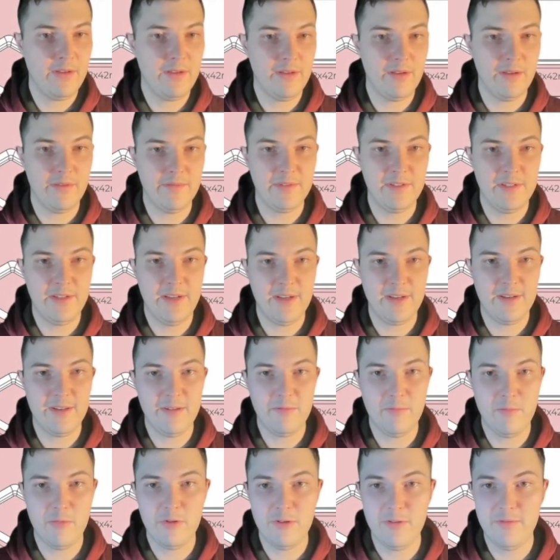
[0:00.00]
of stacking
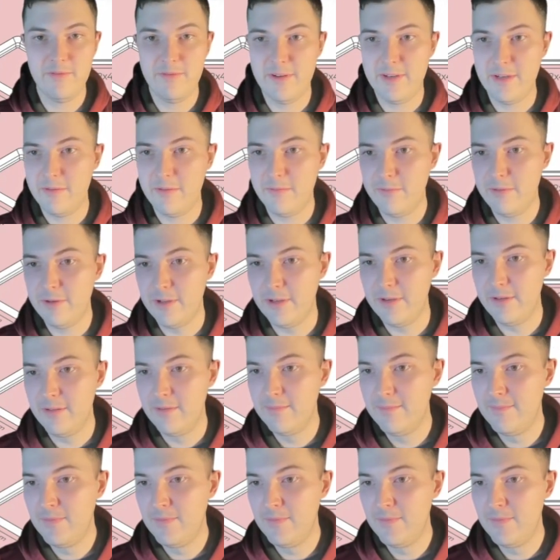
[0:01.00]
profile 1.